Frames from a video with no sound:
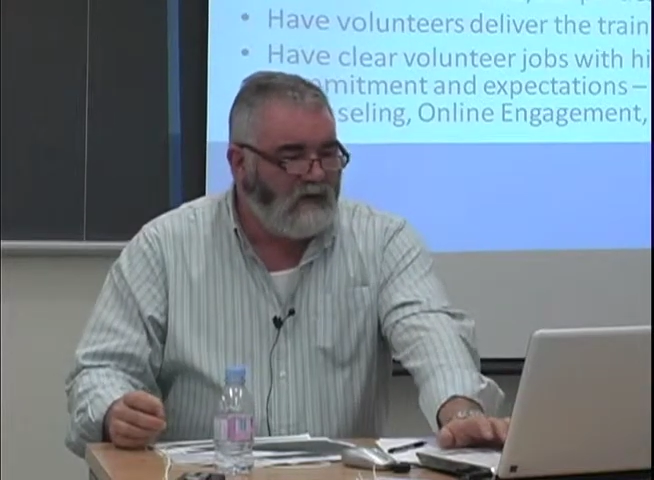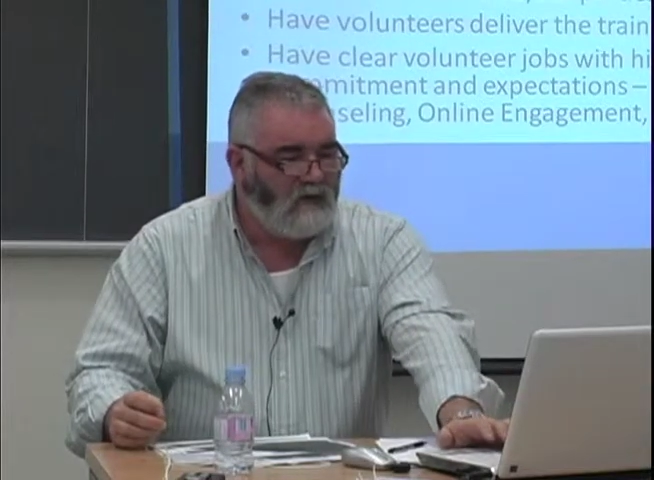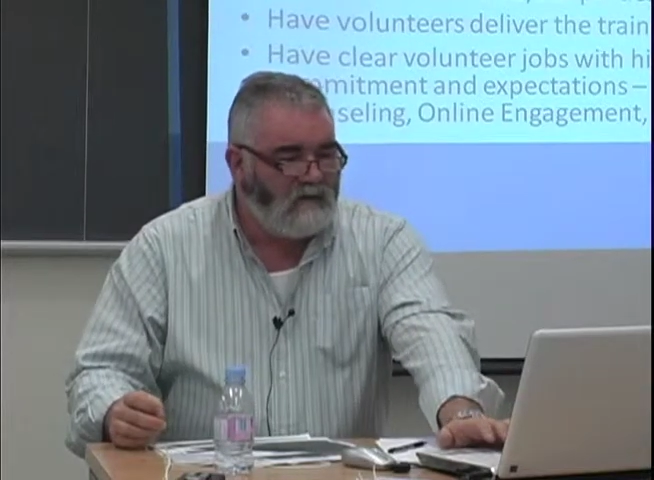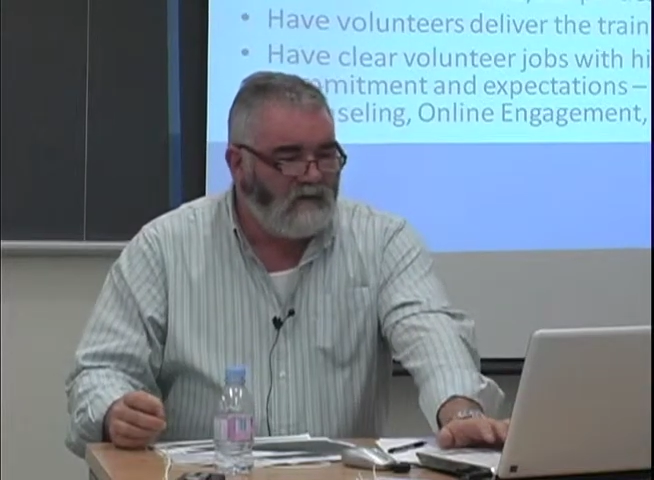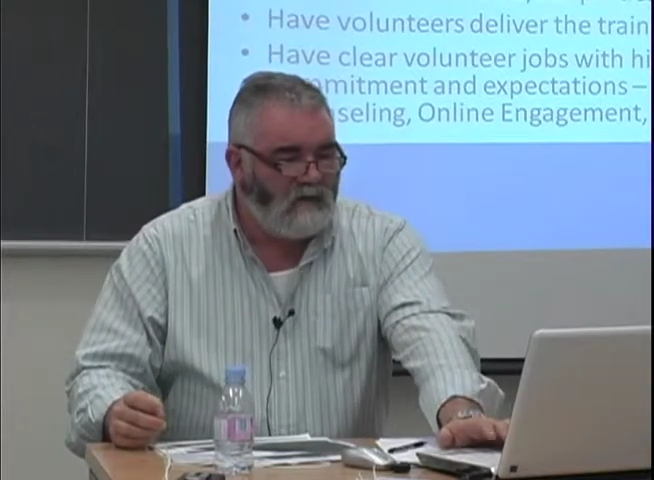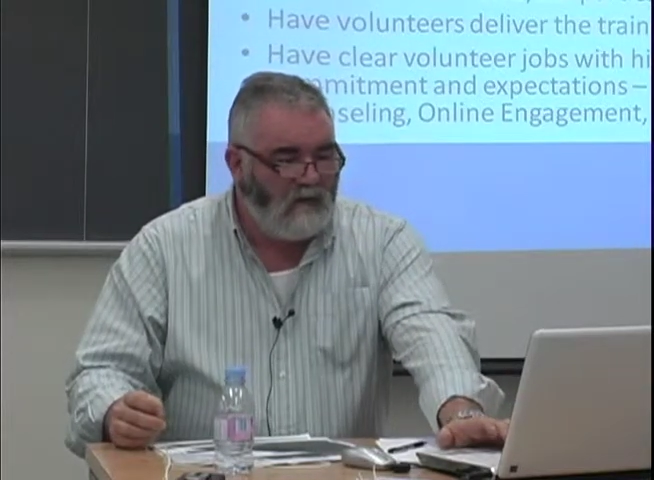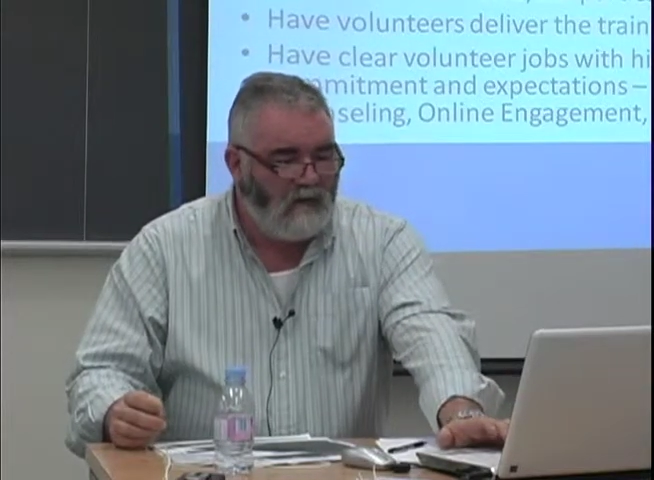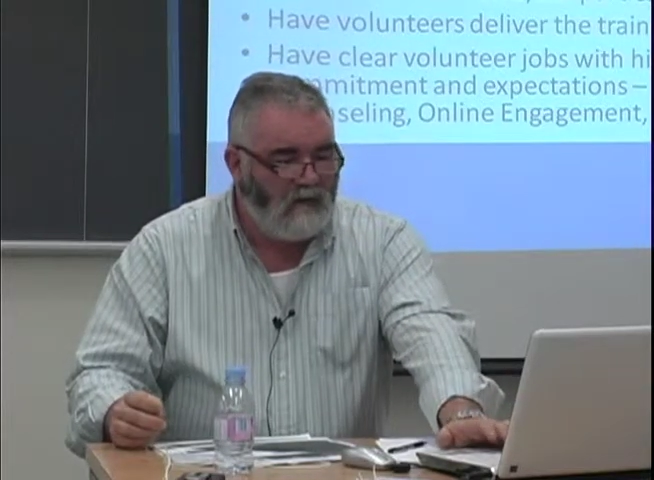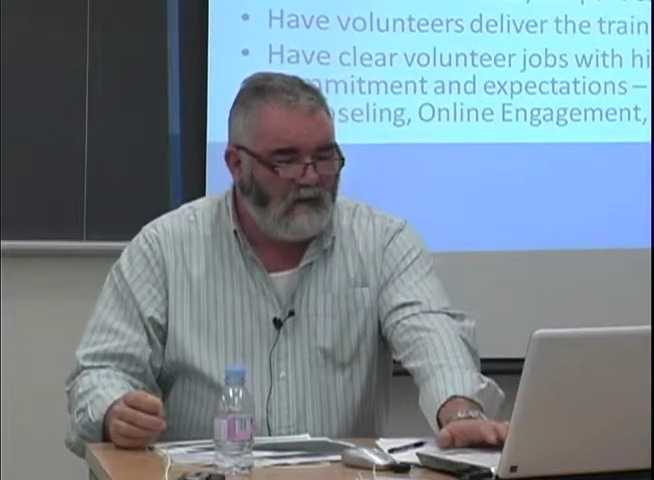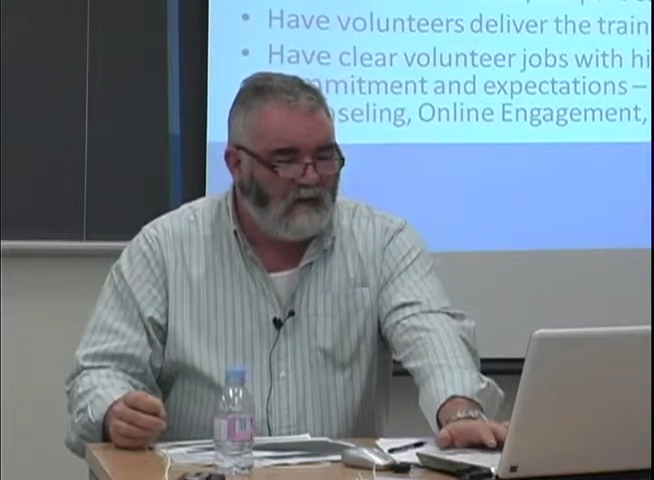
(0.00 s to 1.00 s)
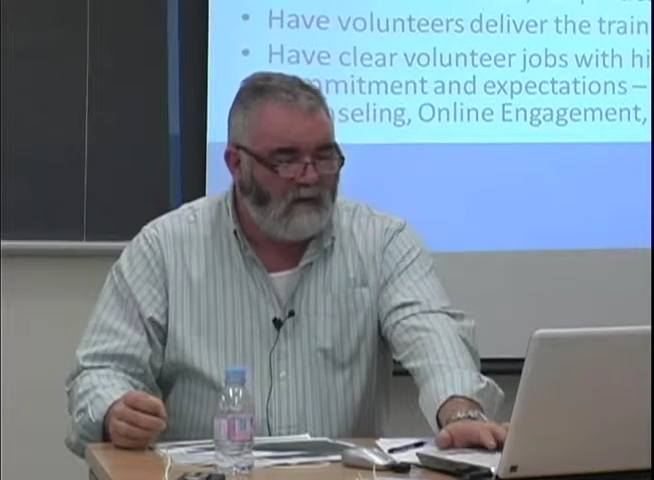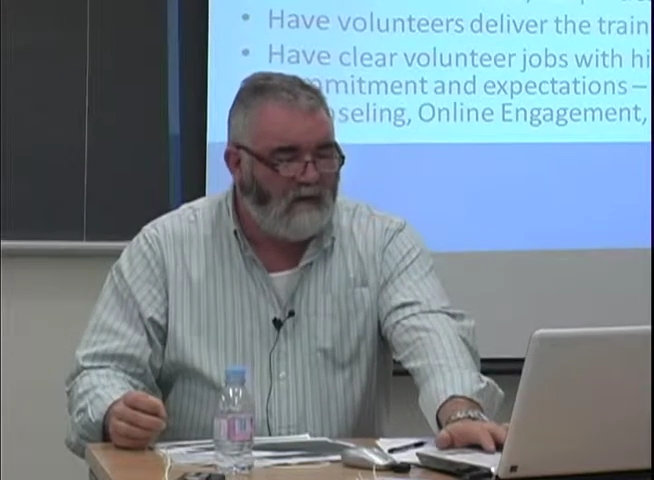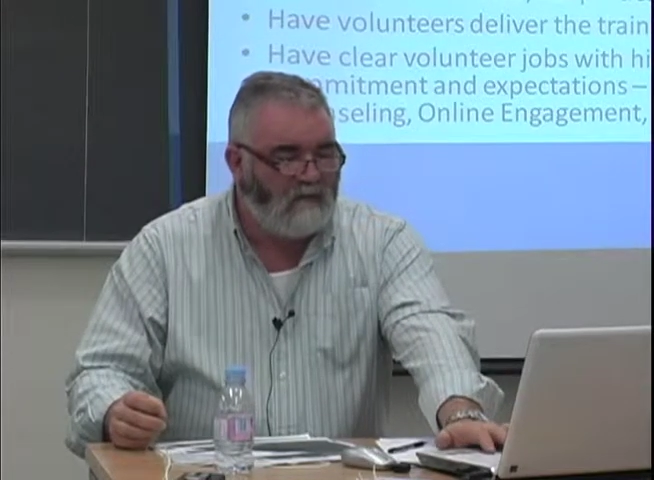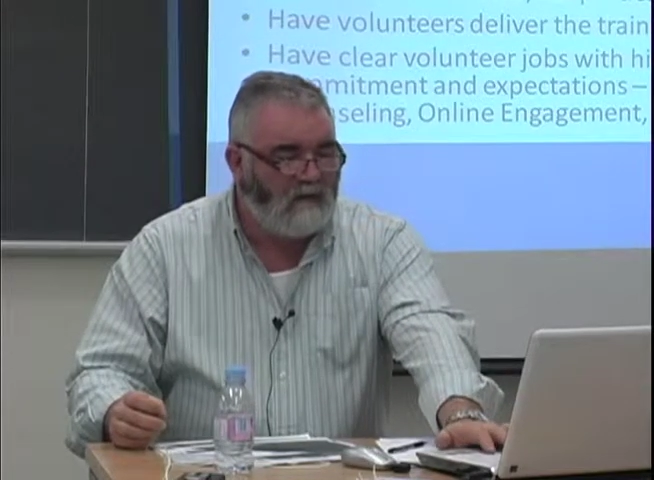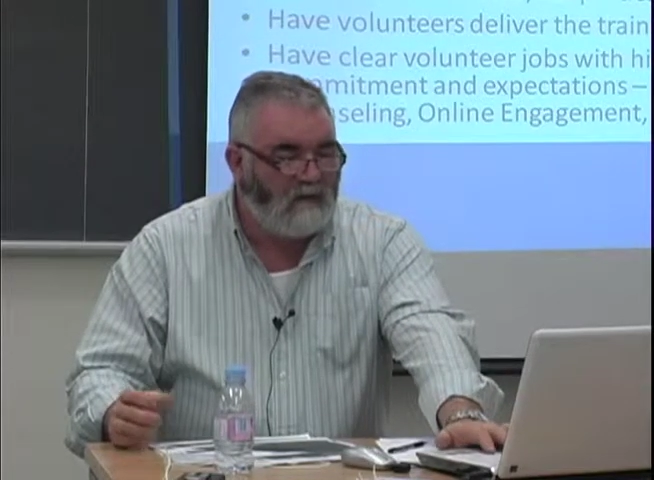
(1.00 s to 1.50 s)
counseling, online
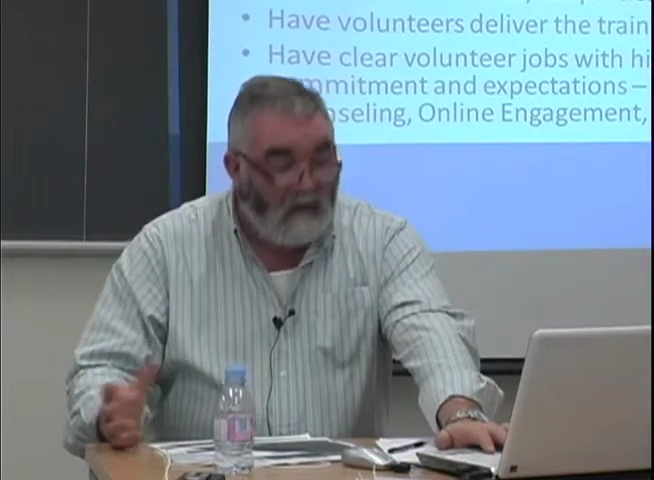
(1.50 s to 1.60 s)
engagement.